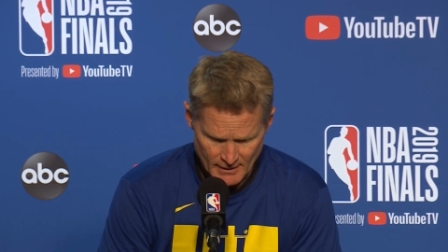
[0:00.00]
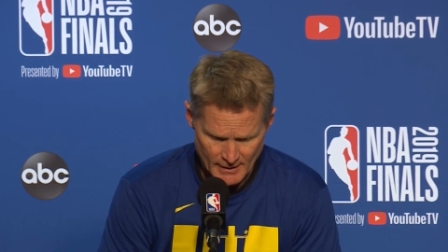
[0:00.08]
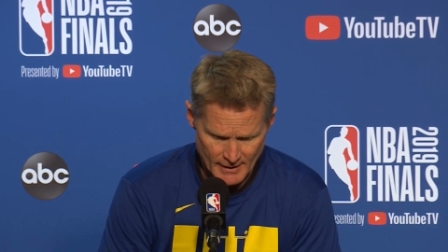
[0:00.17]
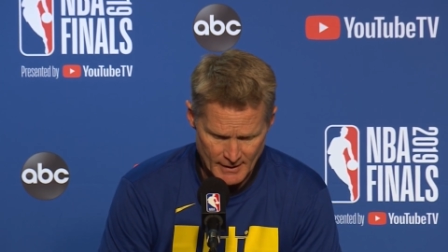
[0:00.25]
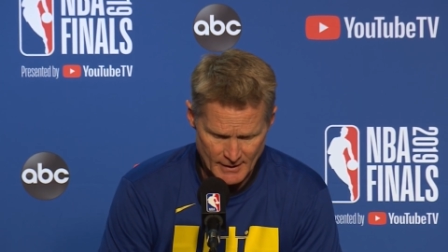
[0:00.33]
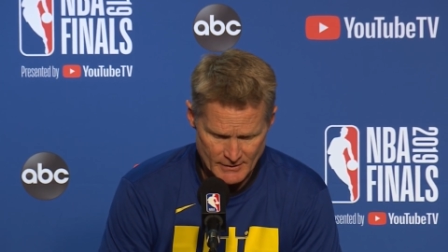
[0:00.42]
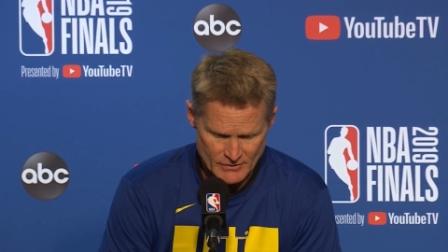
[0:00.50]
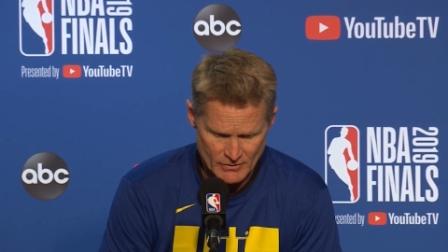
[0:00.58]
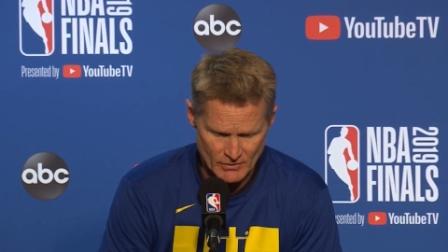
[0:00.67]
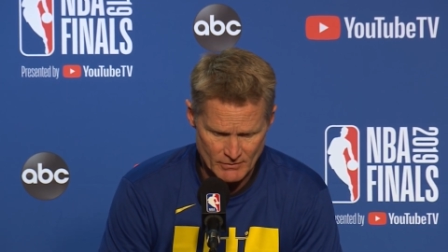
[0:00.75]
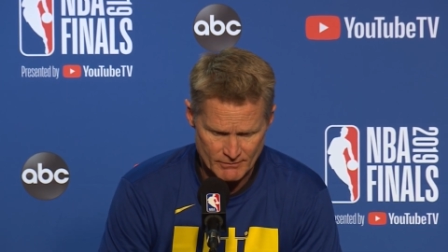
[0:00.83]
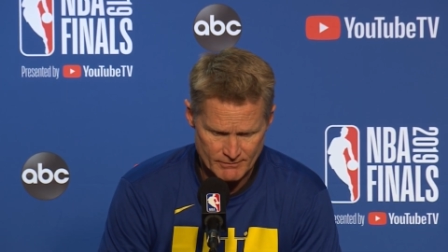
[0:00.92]
uh,
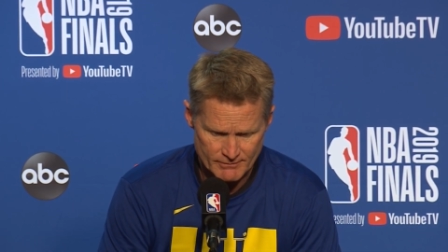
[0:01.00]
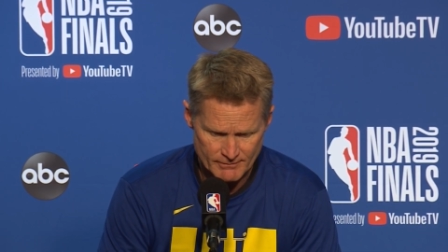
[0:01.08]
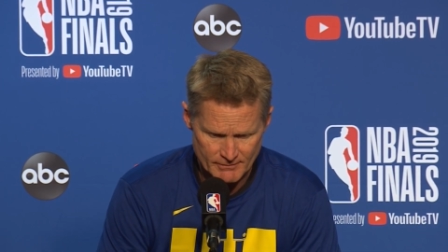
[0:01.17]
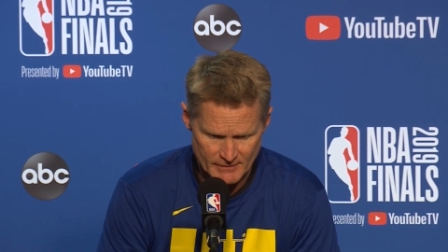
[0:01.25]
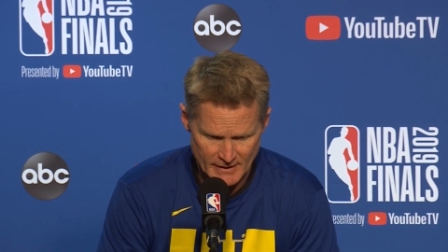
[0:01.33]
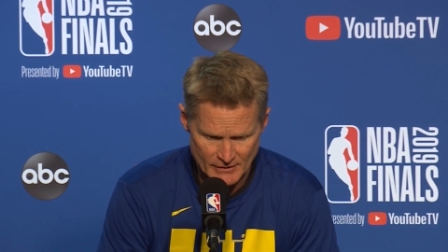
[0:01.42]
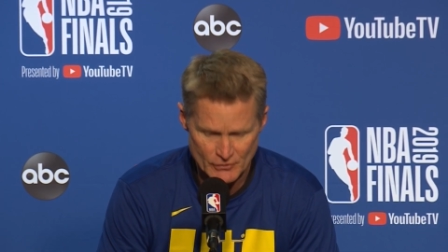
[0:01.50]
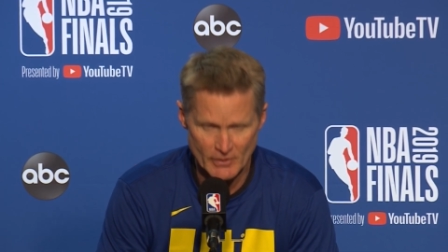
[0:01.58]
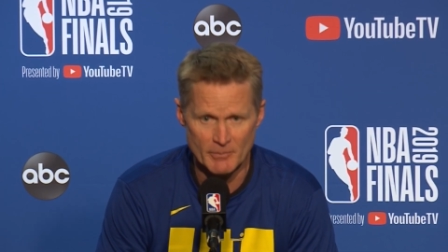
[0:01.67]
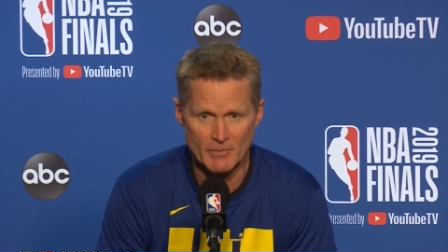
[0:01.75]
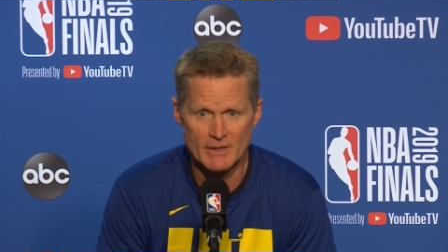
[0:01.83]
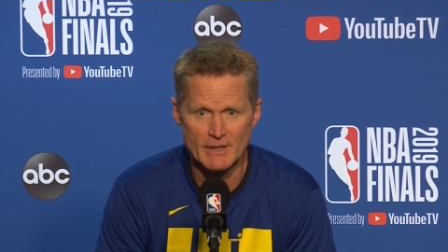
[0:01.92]
to get
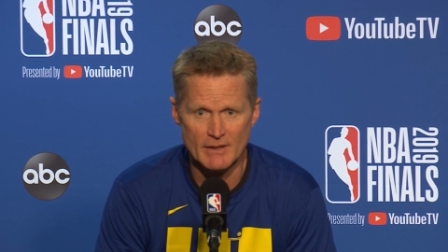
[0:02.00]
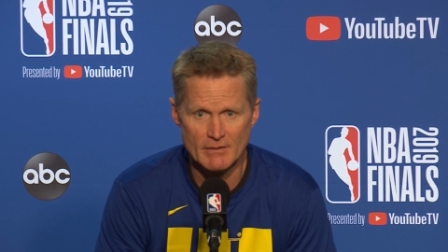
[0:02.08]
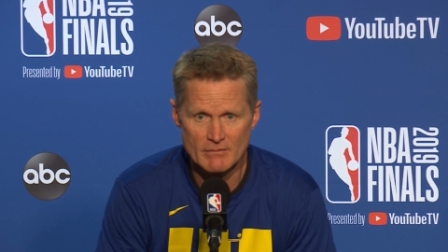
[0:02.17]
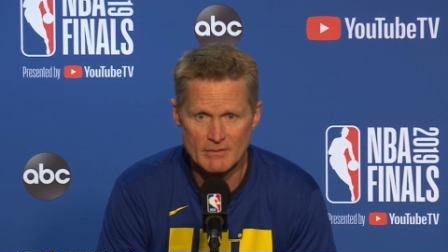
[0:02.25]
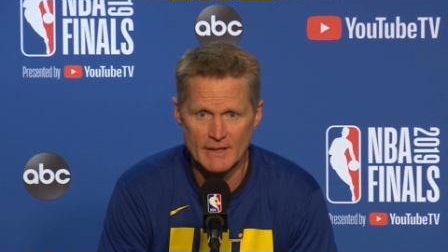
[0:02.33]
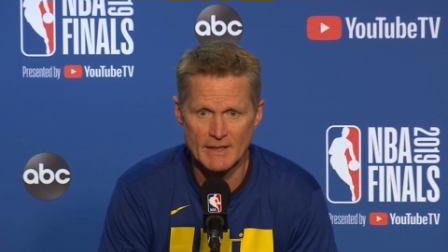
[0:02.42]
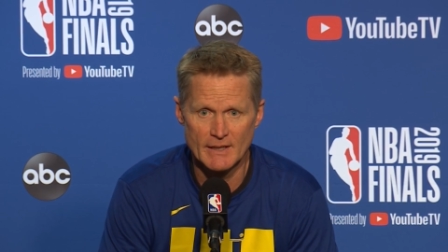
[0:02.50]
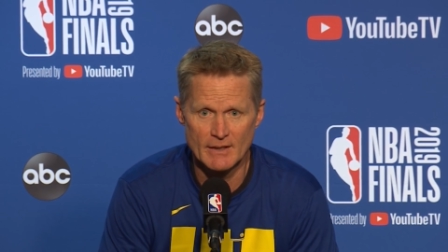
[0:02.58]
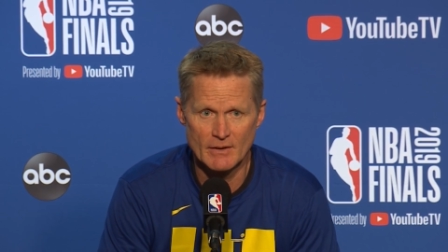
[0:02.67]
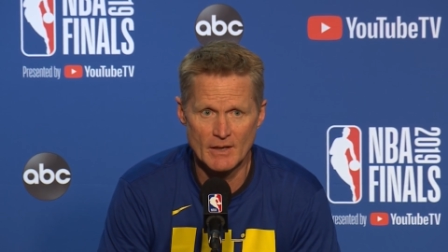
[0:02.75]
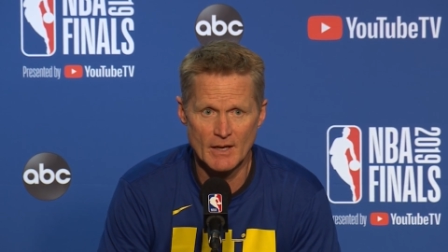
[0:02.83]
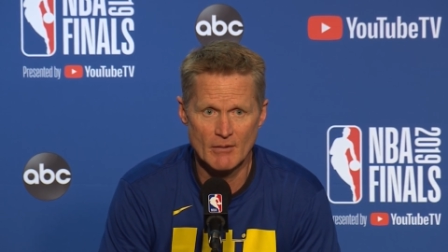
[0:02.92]
treatment and
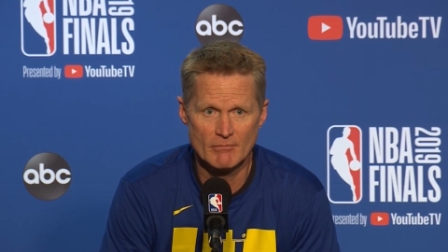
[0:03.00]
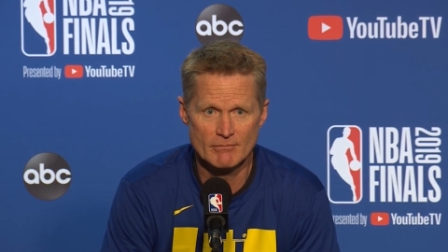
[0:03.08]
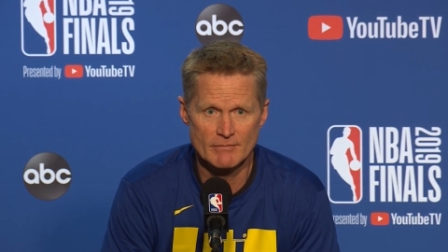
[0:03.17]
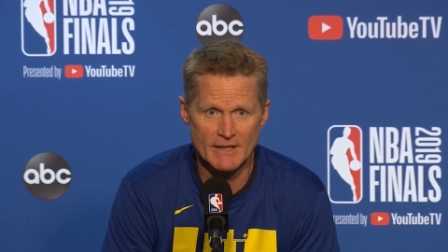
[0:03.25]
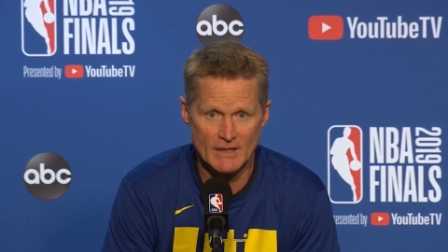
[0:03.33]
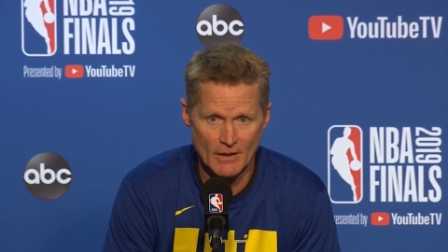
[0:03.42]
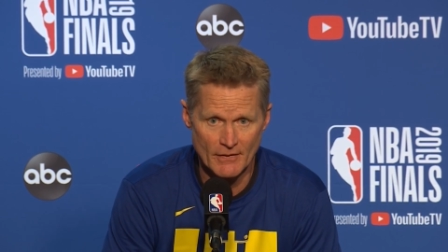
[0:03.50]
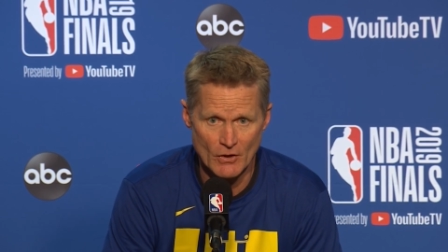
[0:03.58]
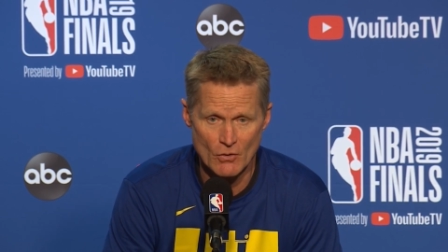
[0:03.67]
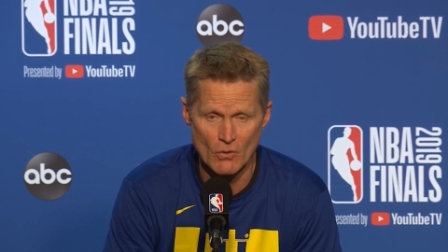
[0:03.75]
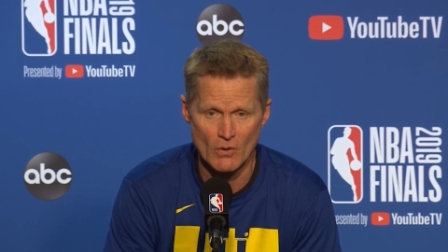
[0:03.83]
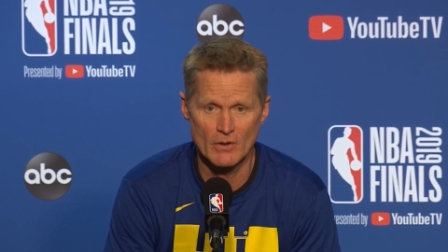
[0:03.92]
and uh, get on the
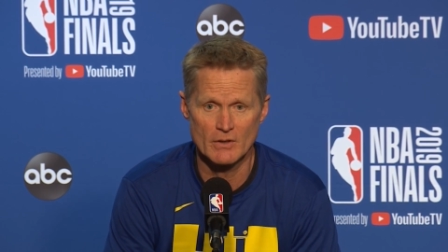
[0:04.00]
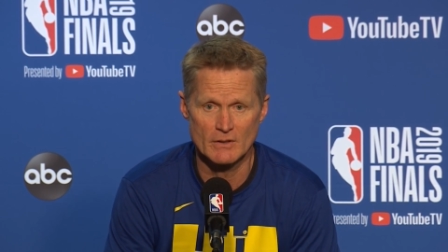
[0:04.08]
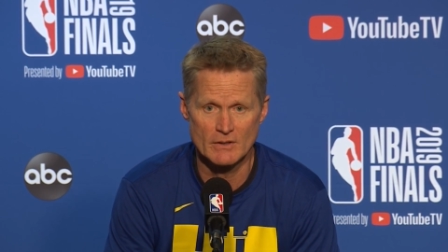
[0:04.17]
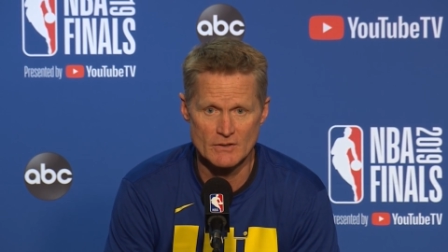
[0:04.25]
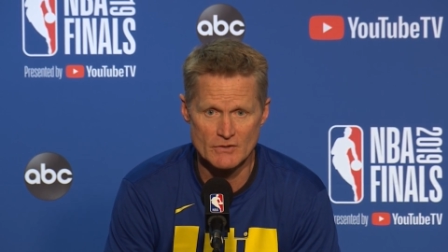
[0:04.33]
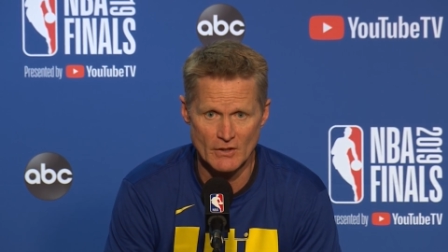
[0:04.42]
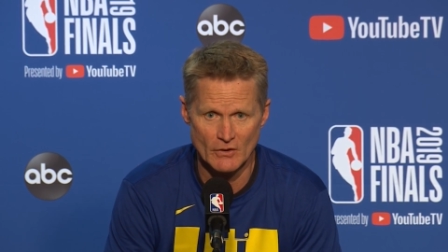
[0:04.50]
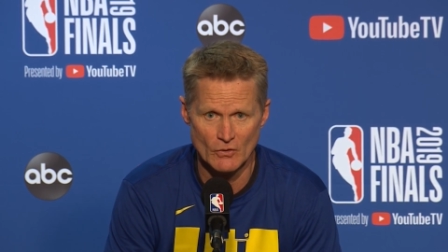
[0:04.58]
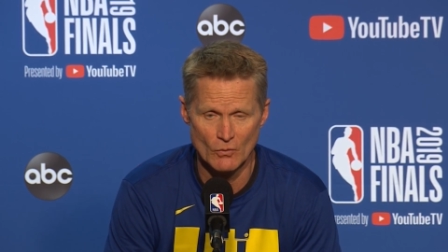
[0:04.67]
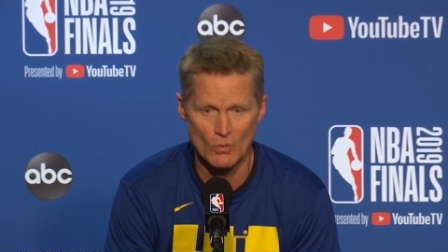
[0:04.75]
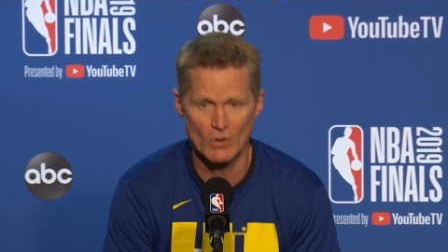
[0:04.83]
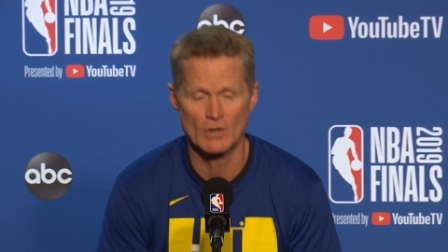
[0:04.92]
court and continue
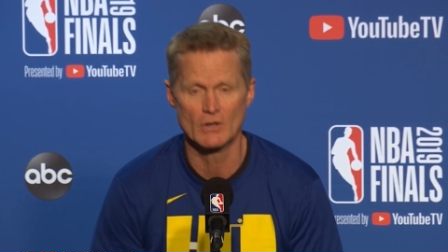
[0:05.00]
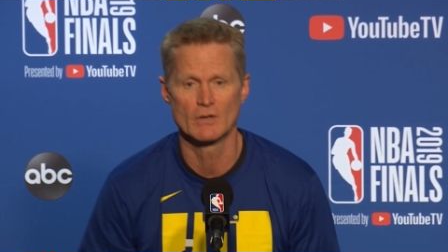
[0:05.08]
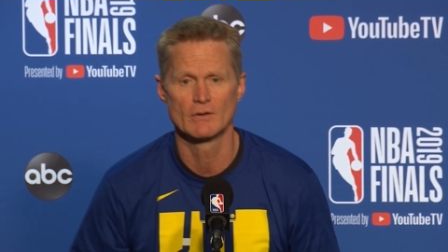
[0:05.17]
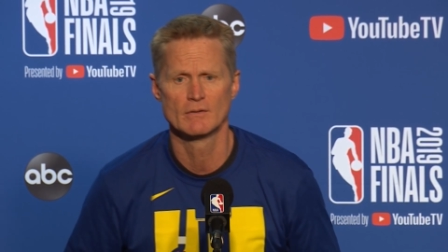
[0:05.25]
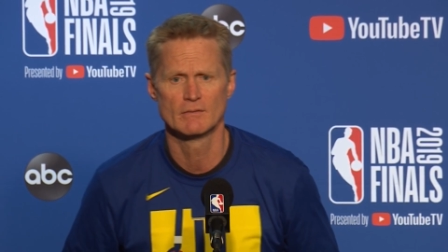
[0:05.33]
to work,